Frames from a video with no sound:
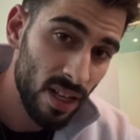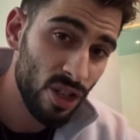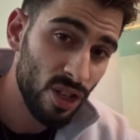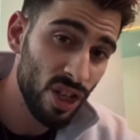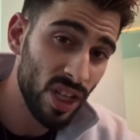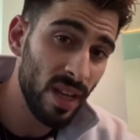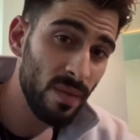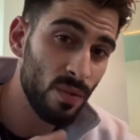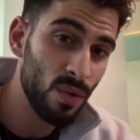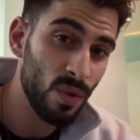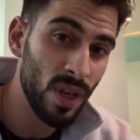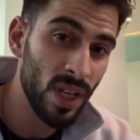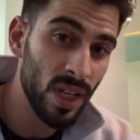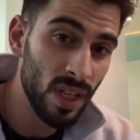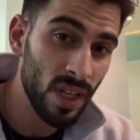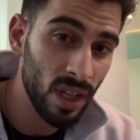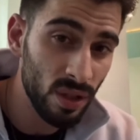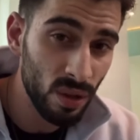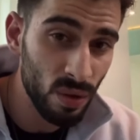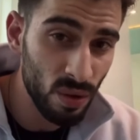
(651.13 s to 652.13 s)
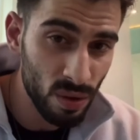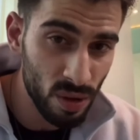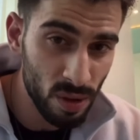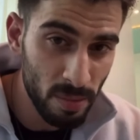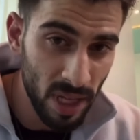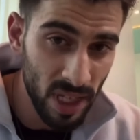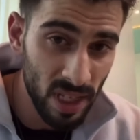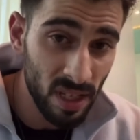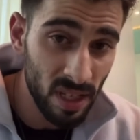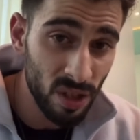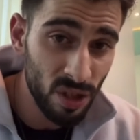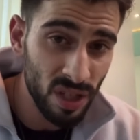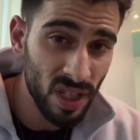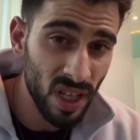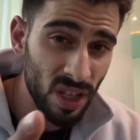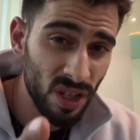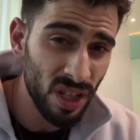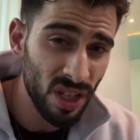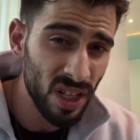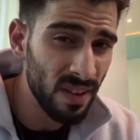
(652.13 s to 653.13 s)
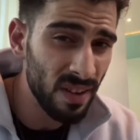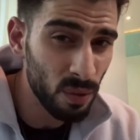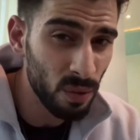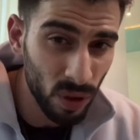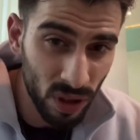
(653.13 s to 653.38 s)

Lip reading: She came to India to go to Splits. She said she never